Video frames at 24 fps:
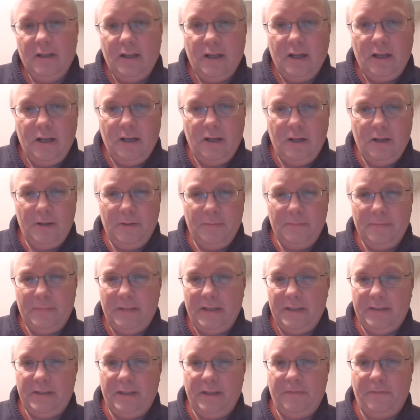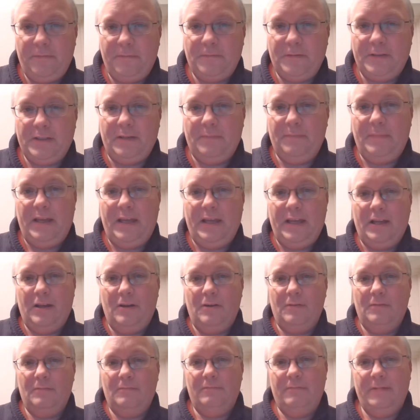as if
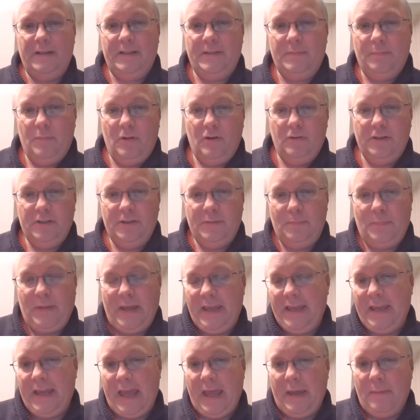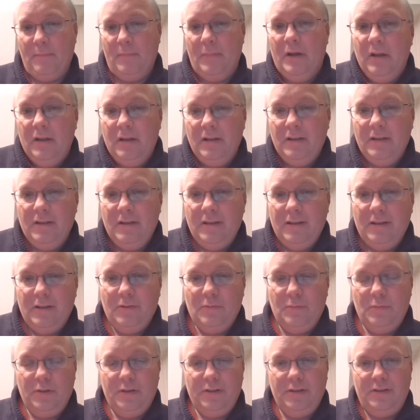somehow Rees Mogg as PM
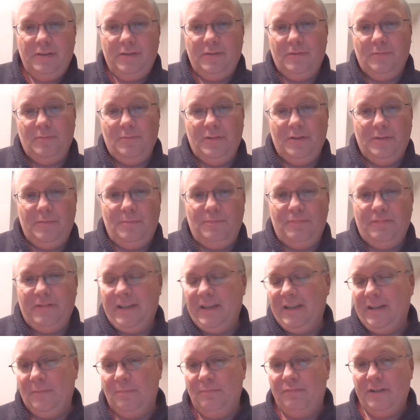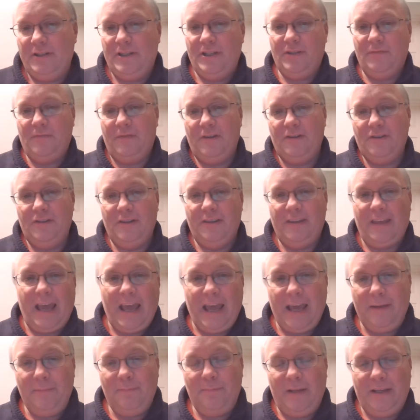would bring in a British version of The
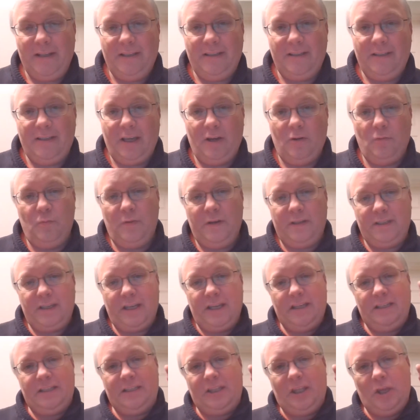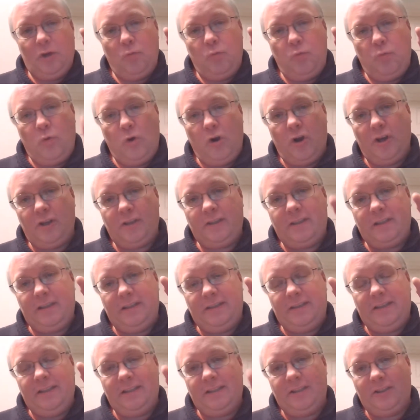Handmaid's Tale, which is the
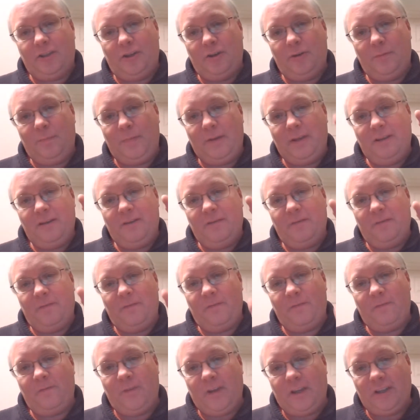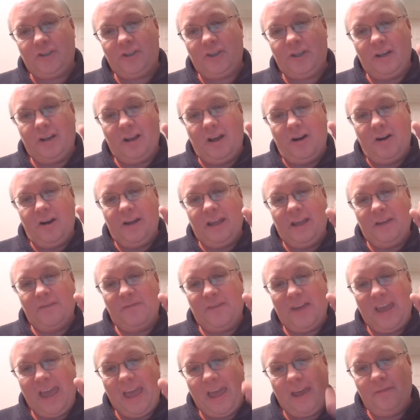worst dystopian fiction I
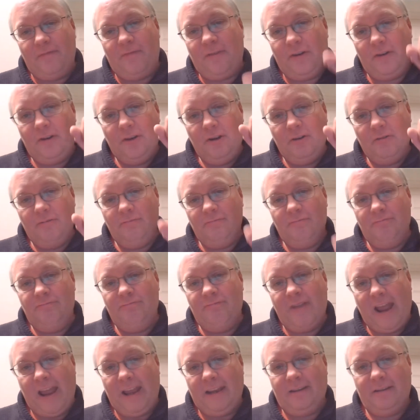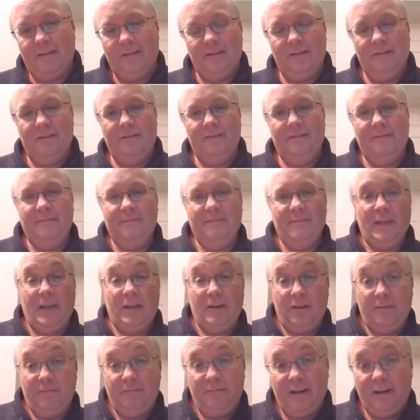have ever read.
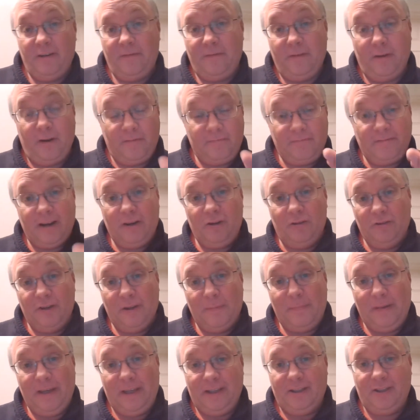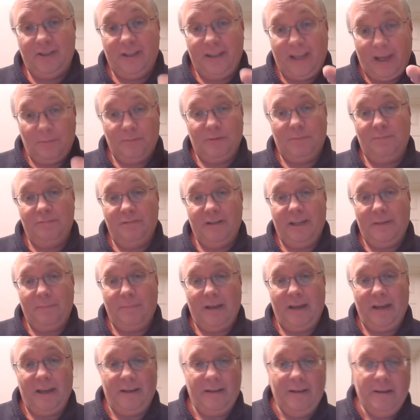And I've read a few. I've read On the Beach, and that was pretty
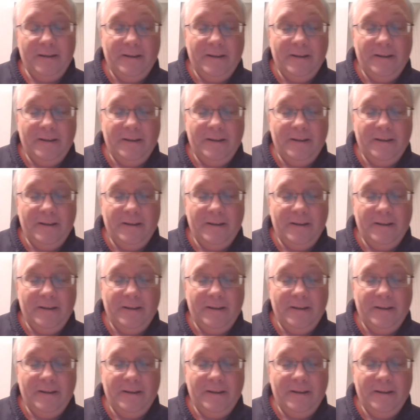bad.